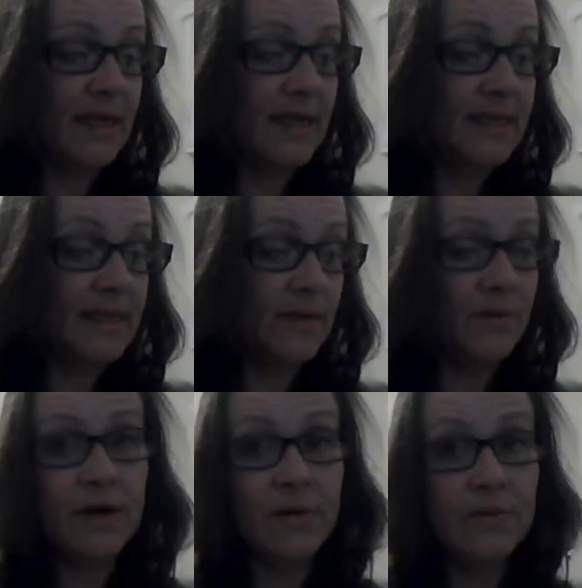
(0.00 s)
easy
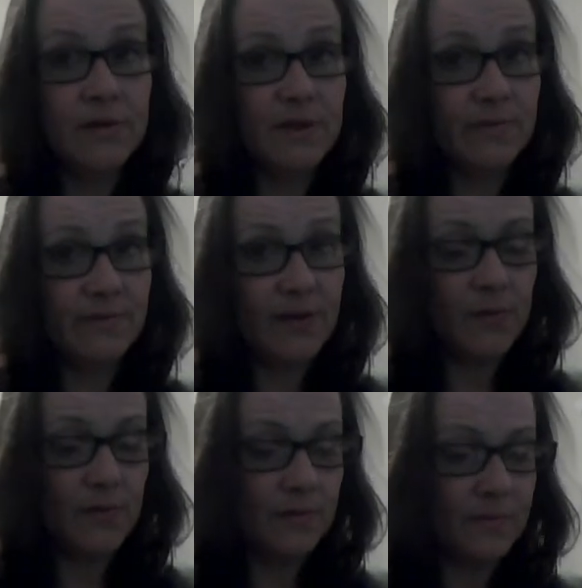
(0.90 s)
without using
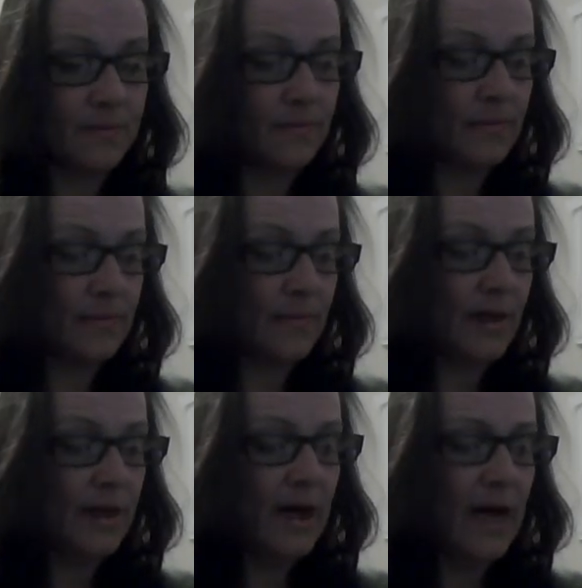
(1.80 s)
fuel.
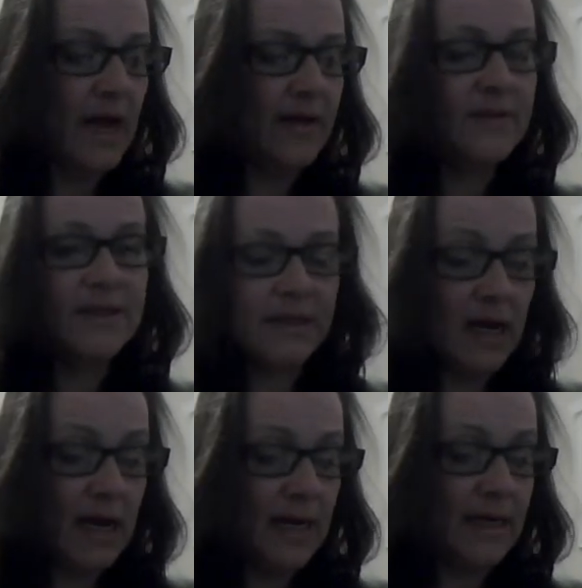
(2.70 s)
I have
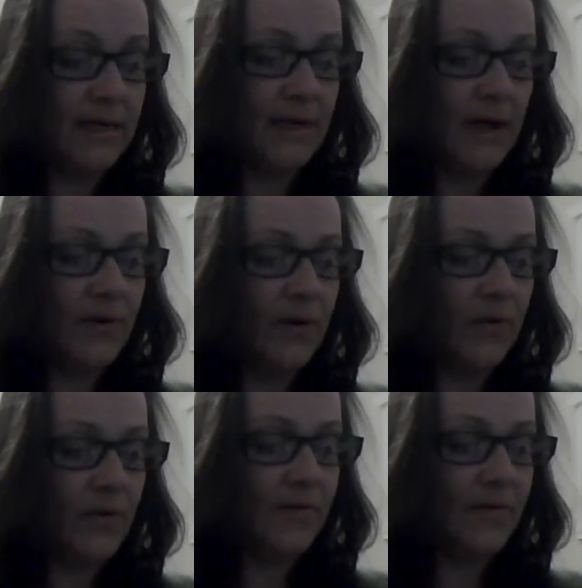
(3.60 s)
designed another
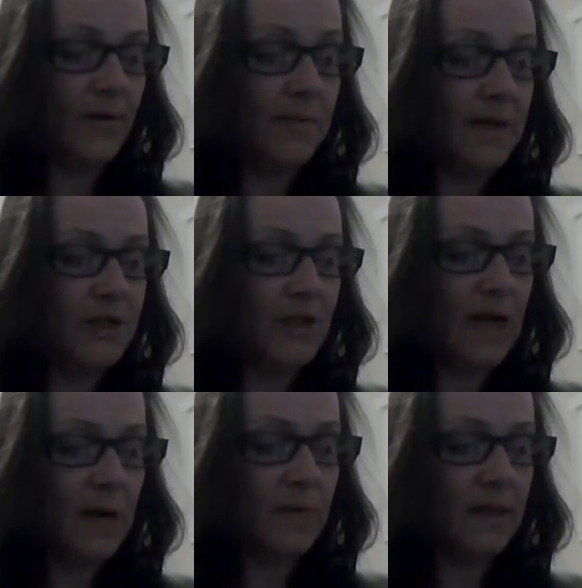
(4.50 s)
array formation
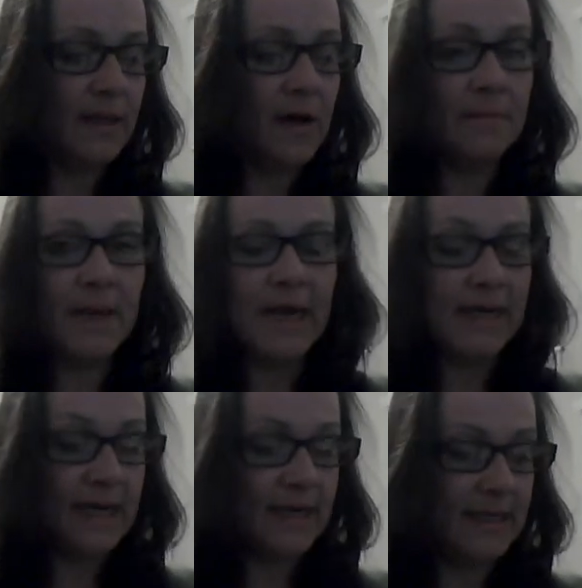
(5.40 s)
that will allow
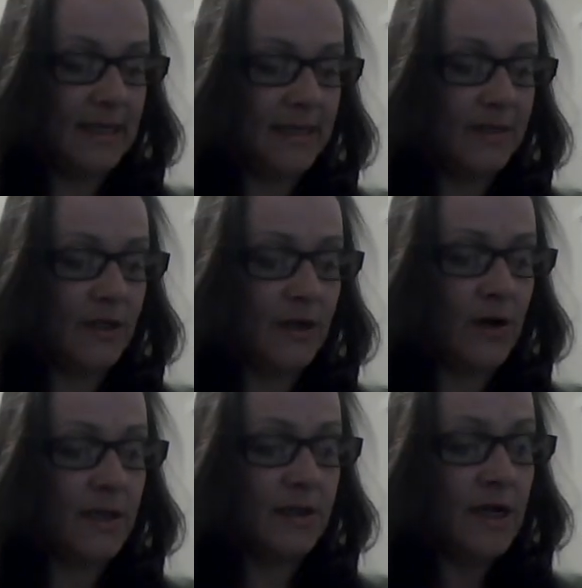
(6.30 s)
magnetic teeth to
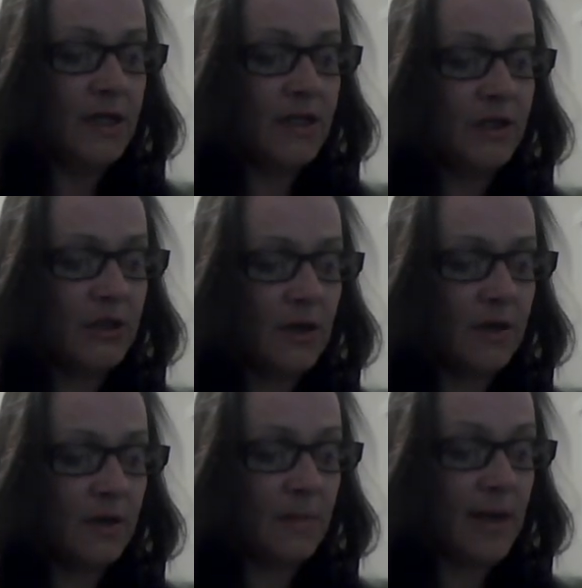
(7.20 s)
cause
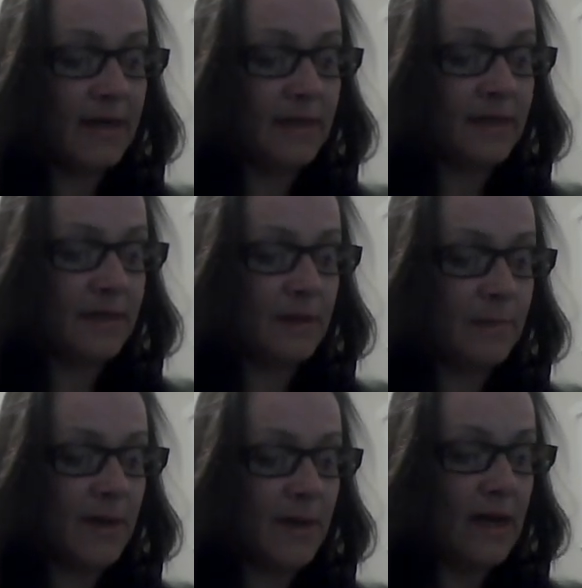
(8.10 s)
circular magnets to
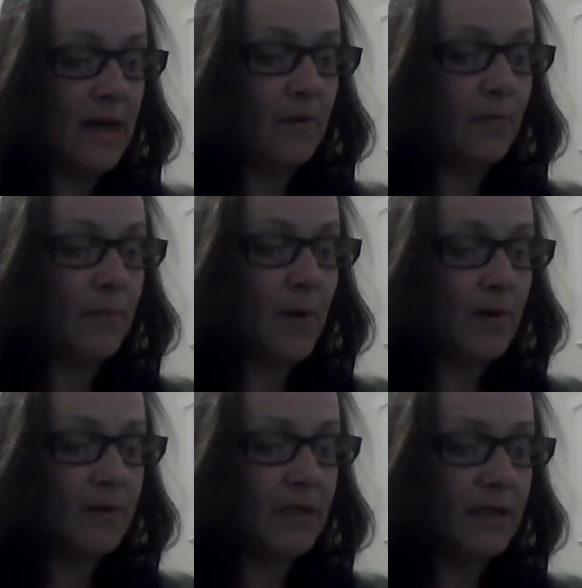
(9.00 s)
spin,
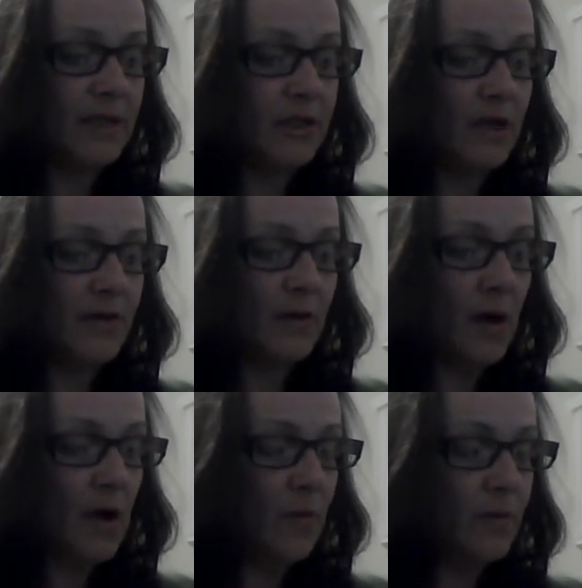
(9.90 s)
repulsing each other,
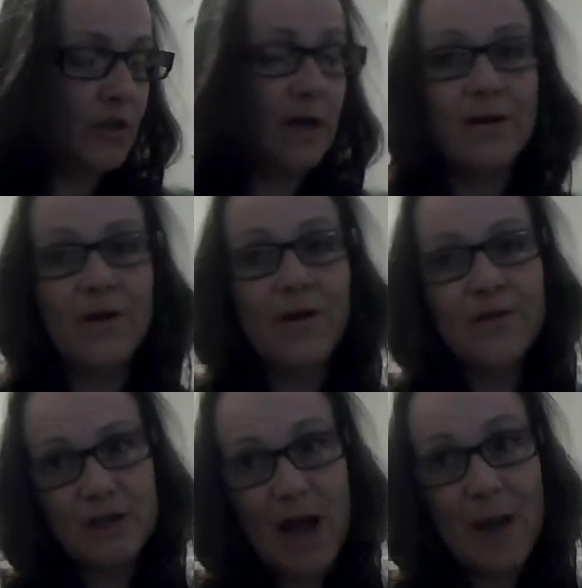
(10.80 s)
which I call the
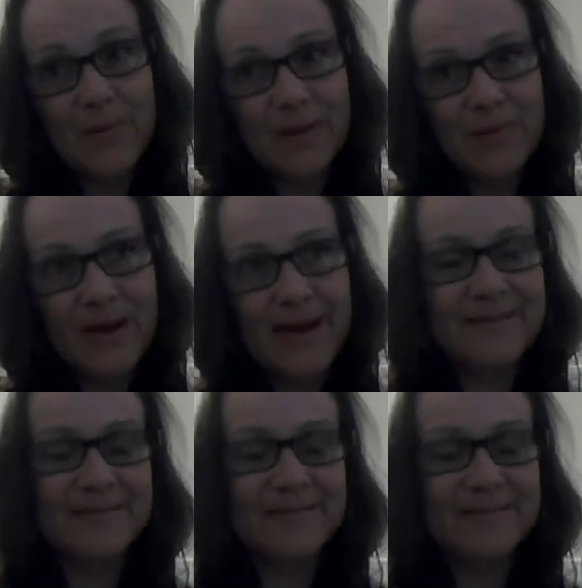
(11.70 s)
chapel array.